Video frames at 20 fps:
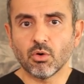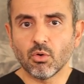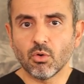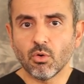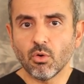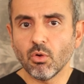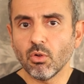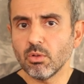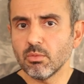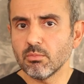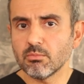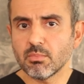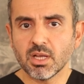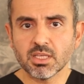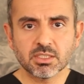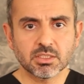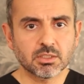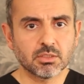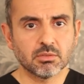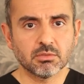all
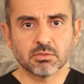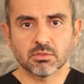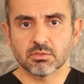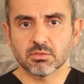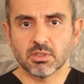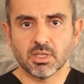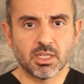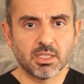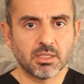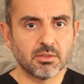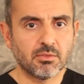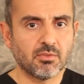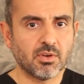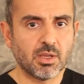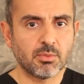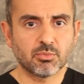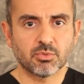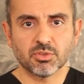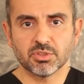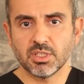muscular and
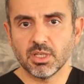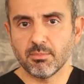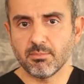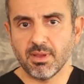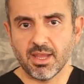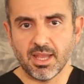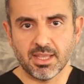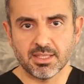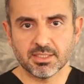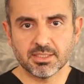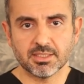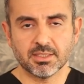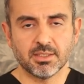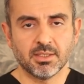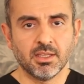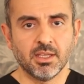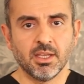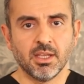fibrotic bands.